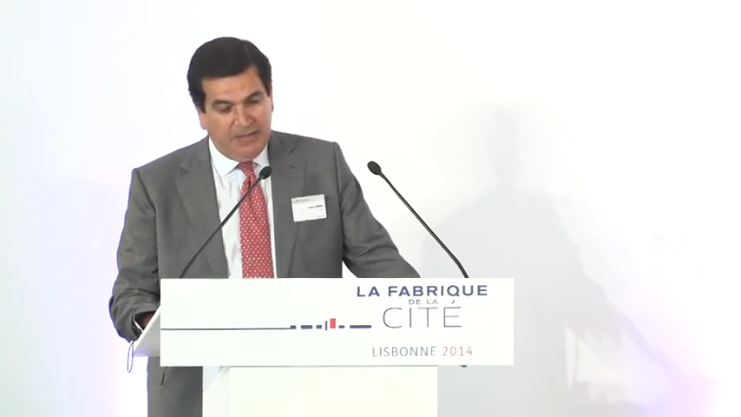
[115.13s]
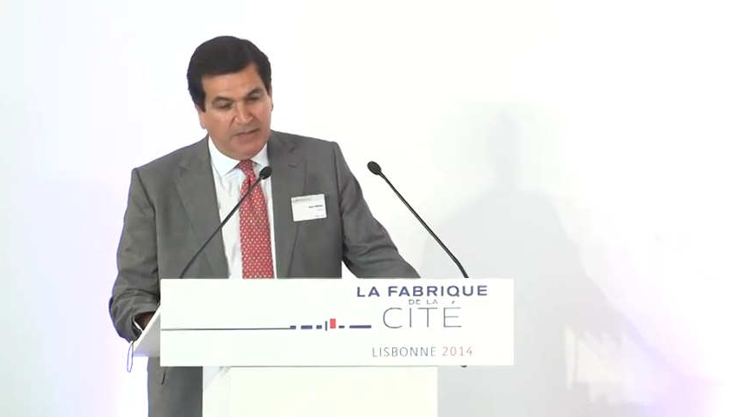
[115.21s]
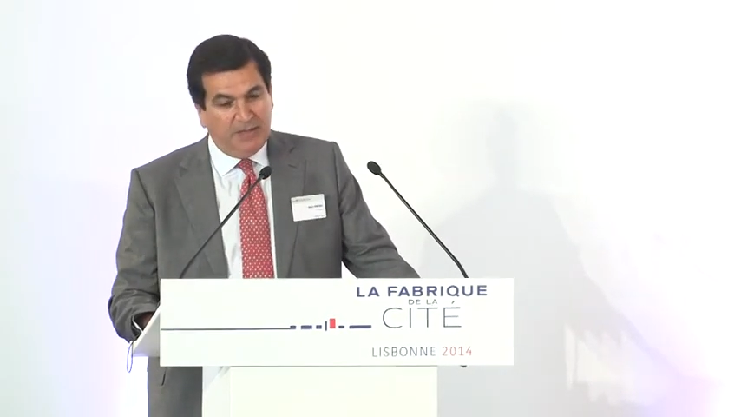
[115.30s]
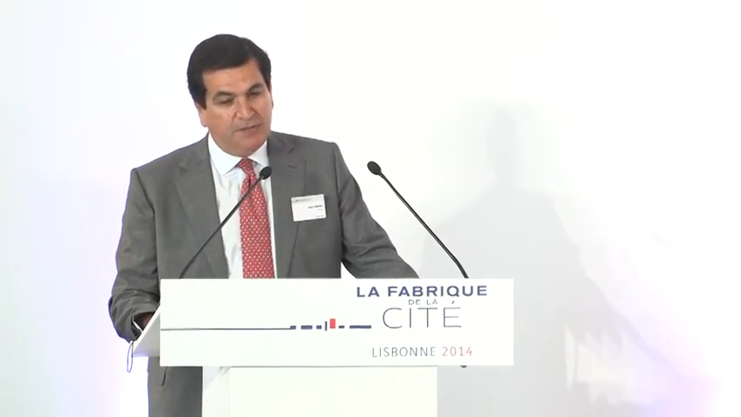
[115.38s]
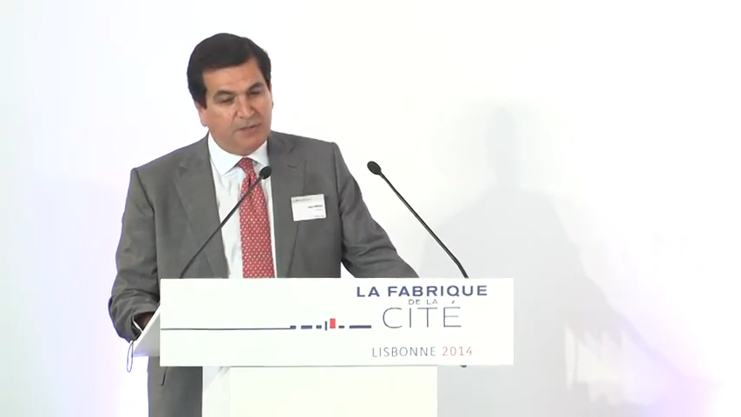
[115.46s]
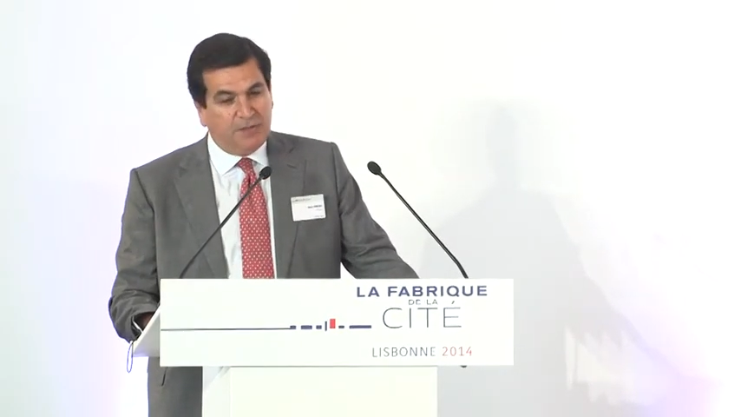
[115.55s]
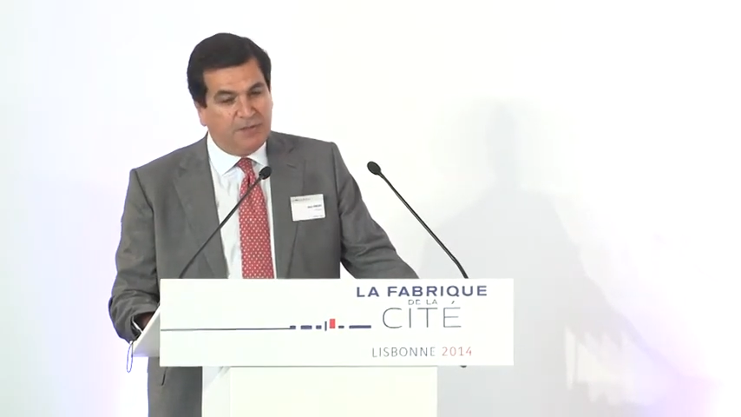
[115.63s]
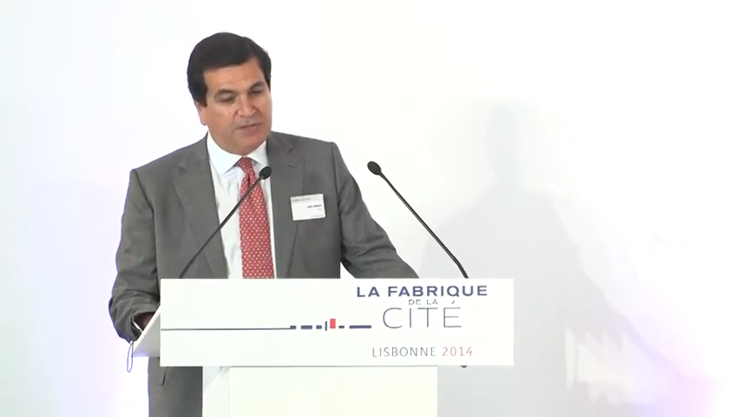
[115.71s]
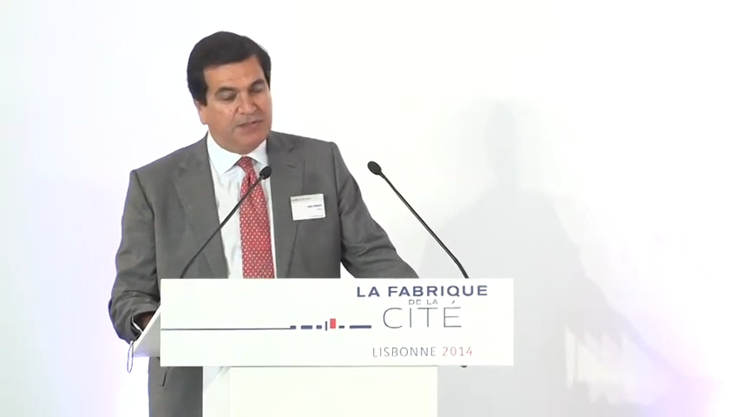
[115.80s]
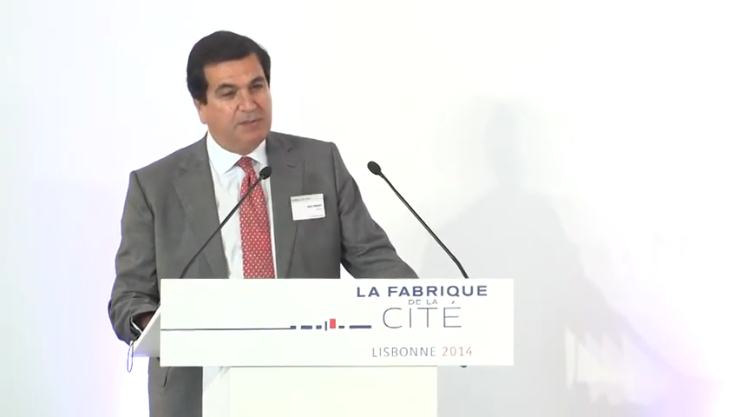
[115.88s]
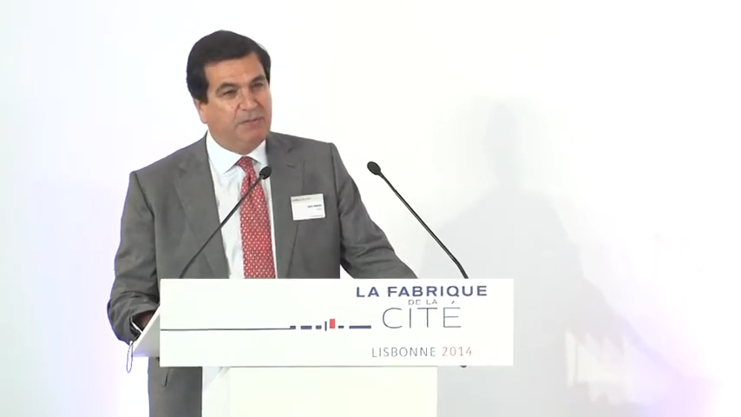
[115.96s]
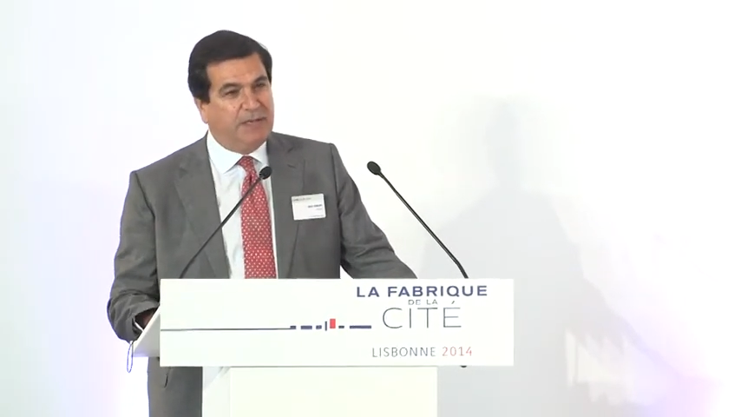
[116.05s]
And of
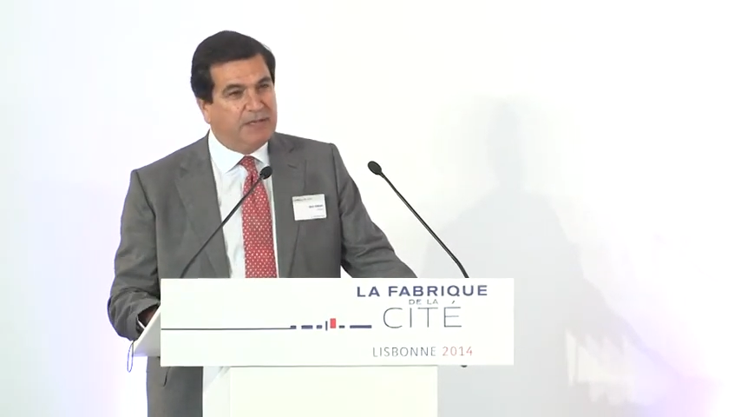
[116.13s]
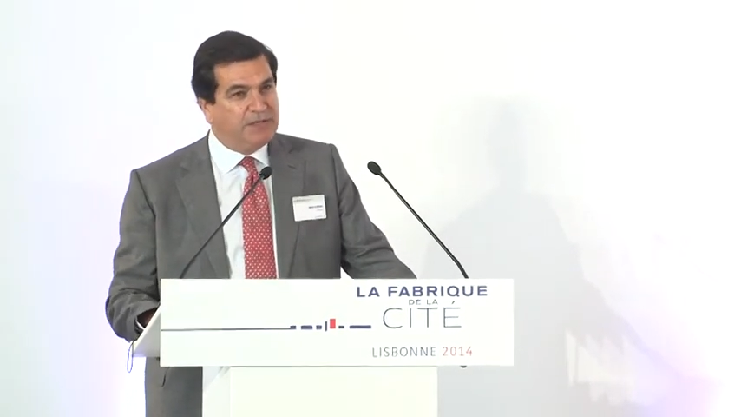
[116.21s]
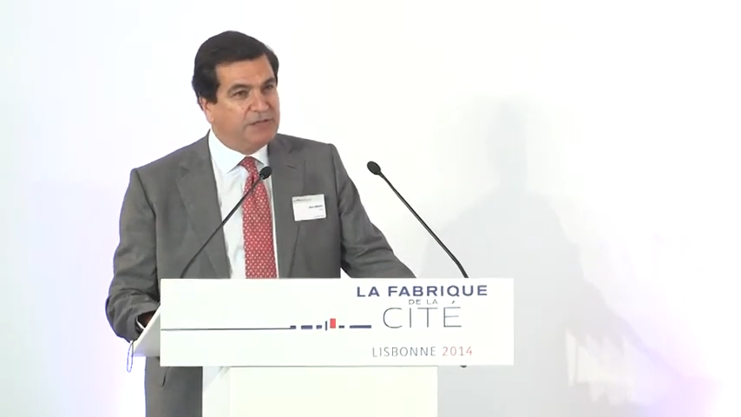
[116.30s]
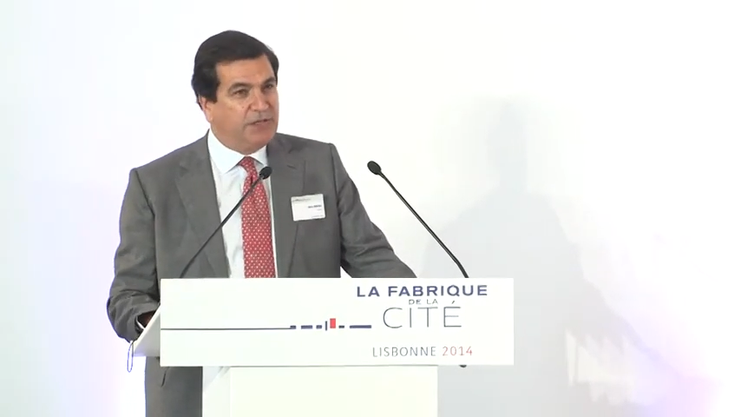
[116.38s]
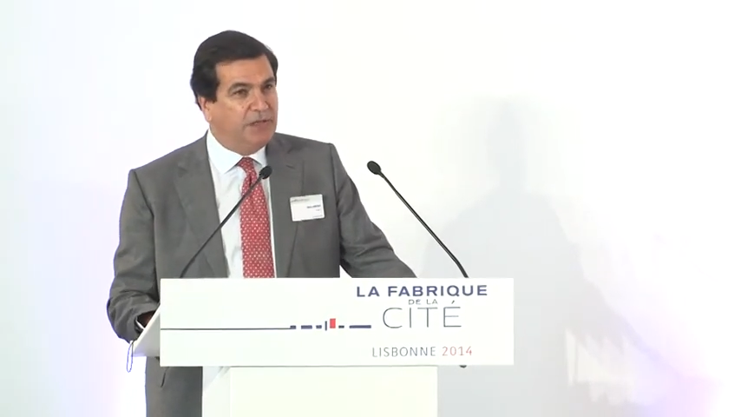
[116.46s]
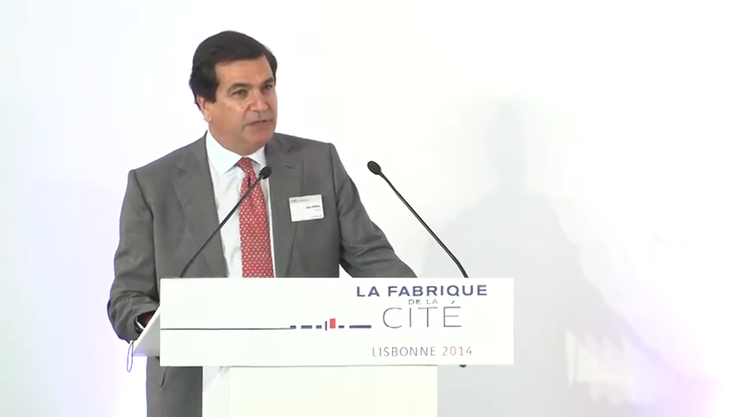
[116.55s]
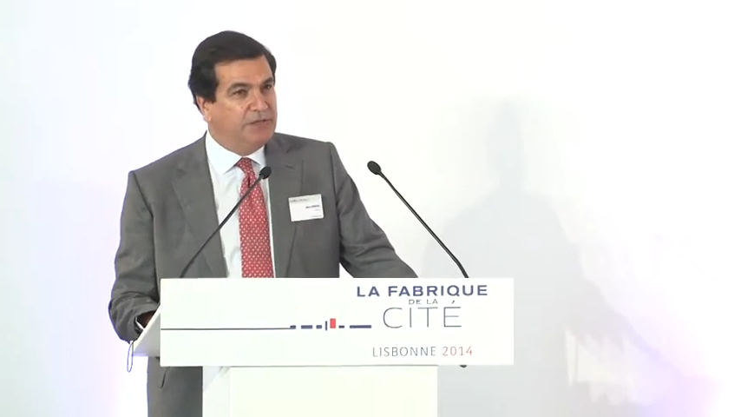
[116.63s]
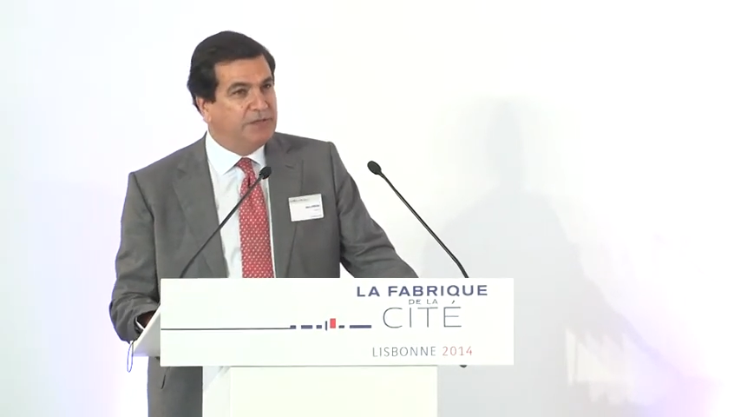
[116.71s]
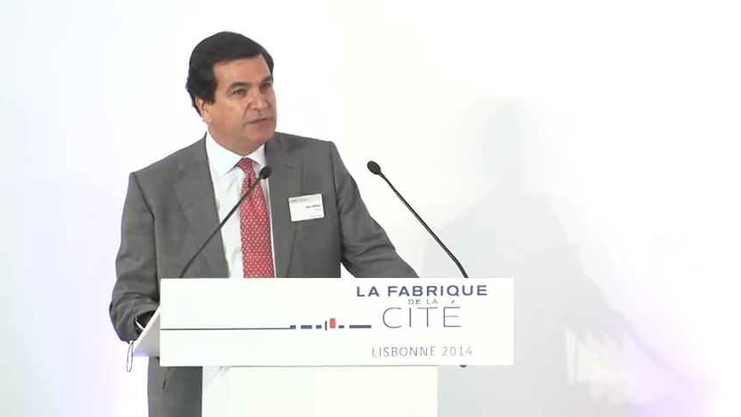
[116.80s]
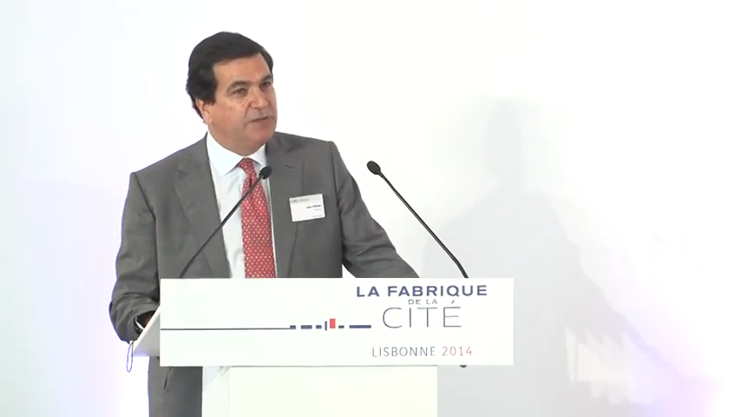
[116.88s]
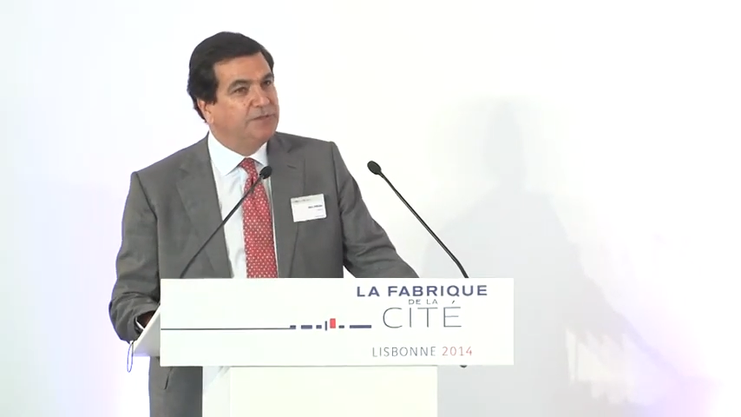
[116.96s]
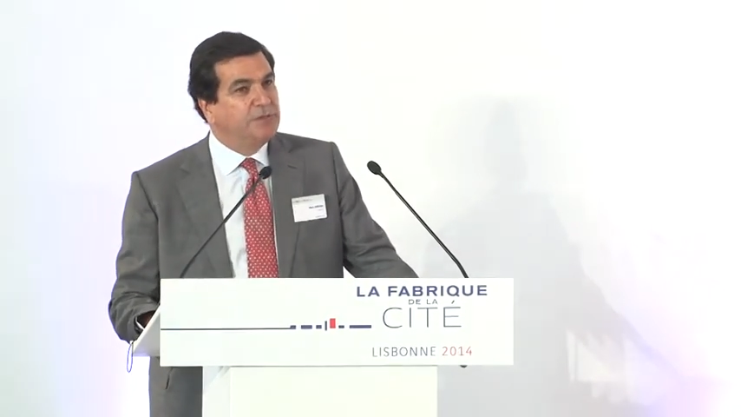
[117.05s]
course, the biggest
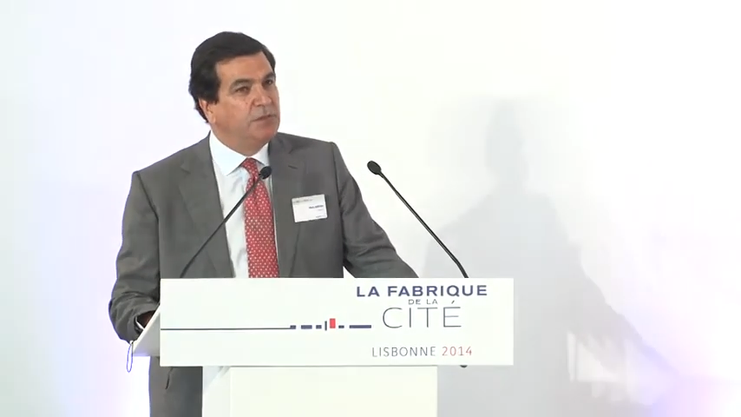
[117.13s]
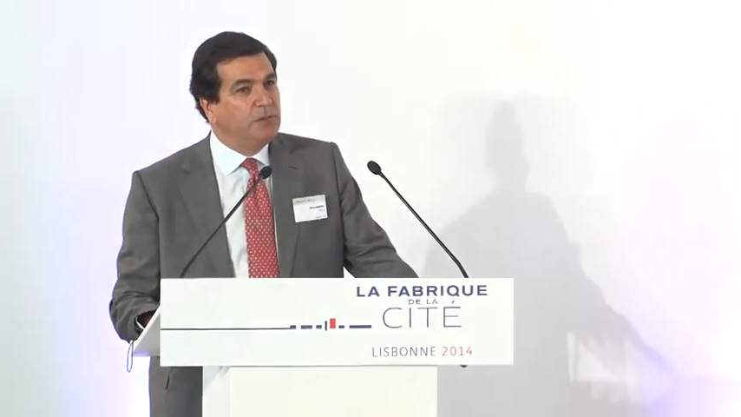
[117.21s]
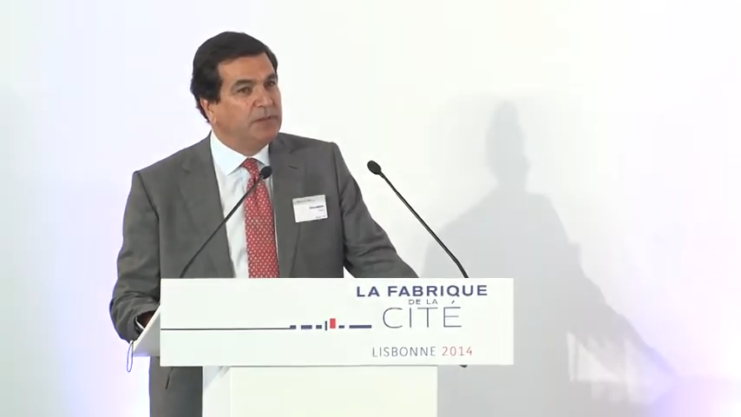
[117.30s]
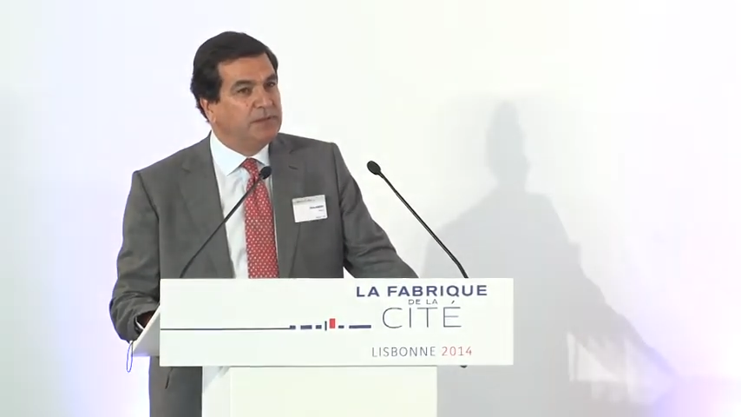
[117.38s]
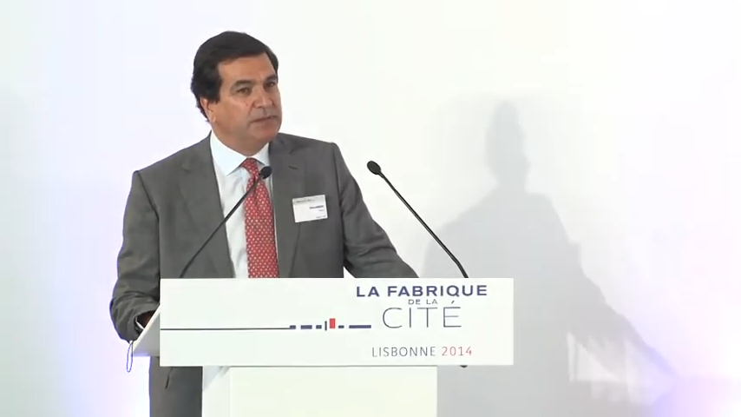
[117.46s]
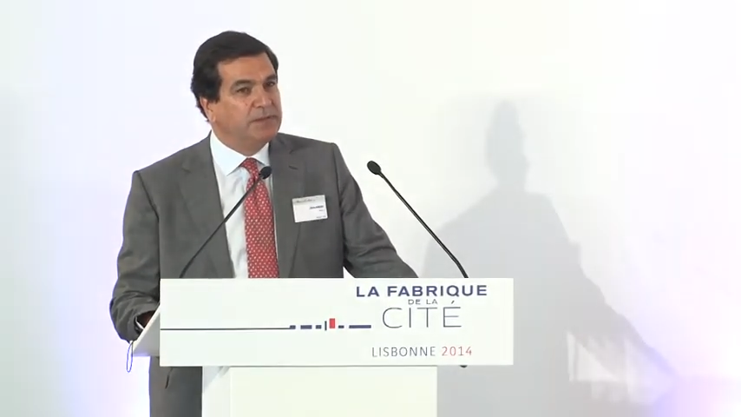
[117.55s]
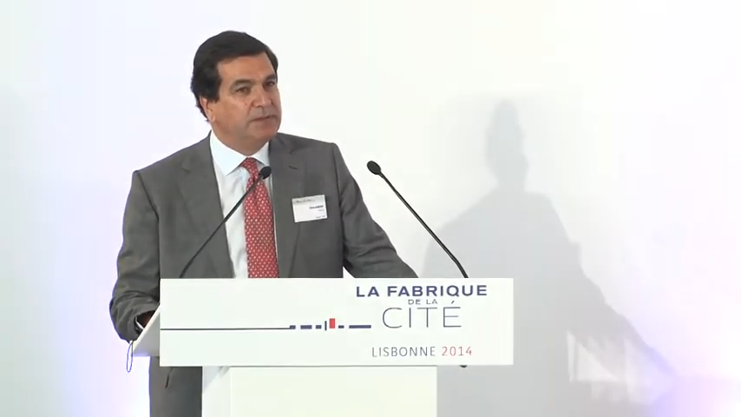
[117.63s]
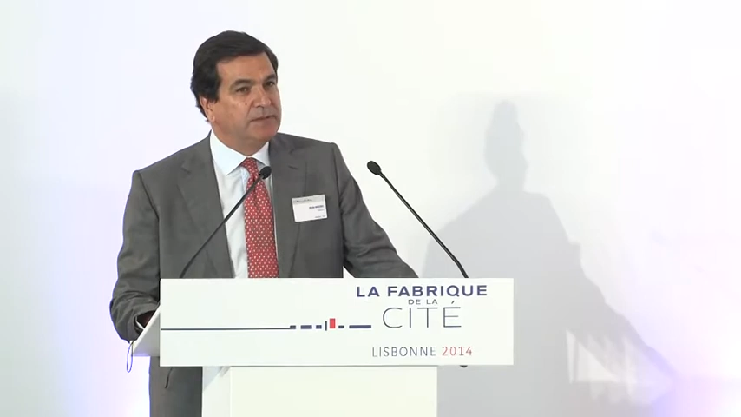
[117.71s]
challenge of the world